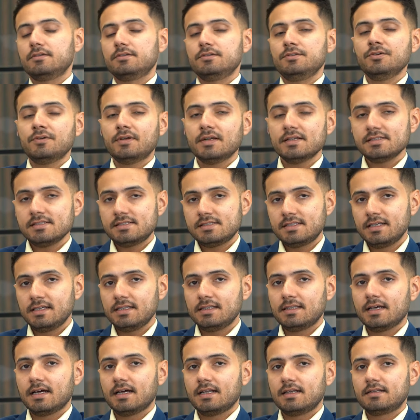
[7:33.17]
you can
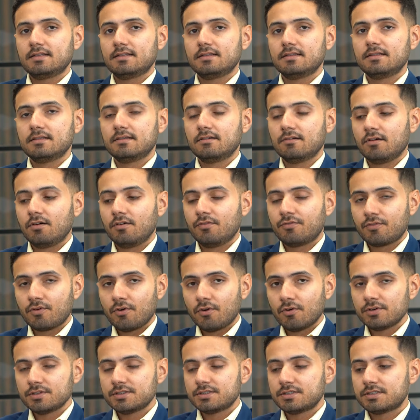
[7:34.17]
see that, of
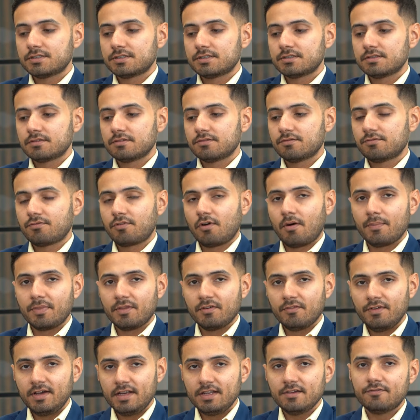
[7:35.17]
course,
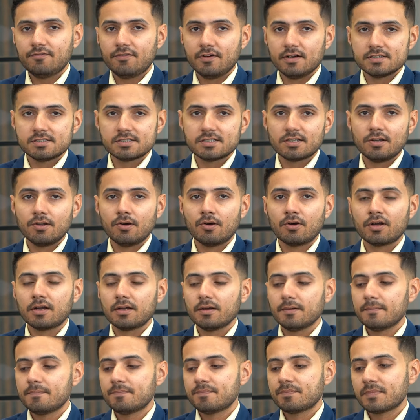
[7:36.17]
from the very first
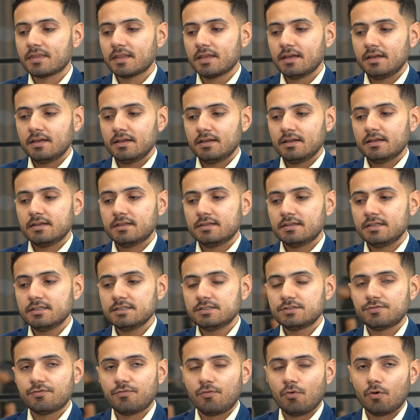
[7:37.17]
look,
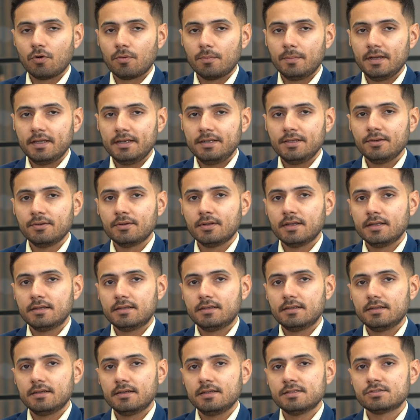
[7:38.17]
this 4-bed unit
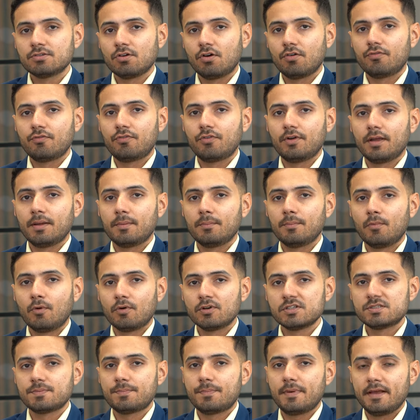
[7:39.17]
is offering
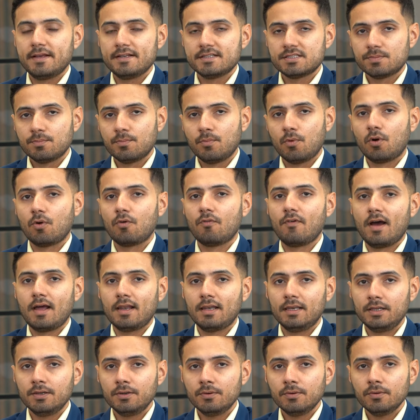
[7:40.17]
more space, more
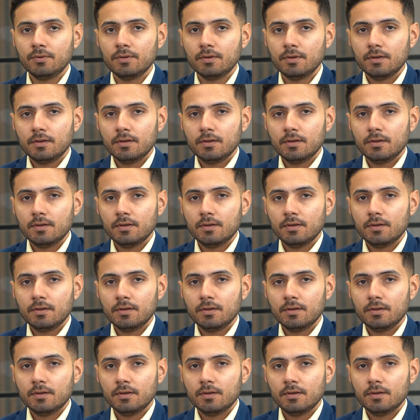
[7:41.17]
value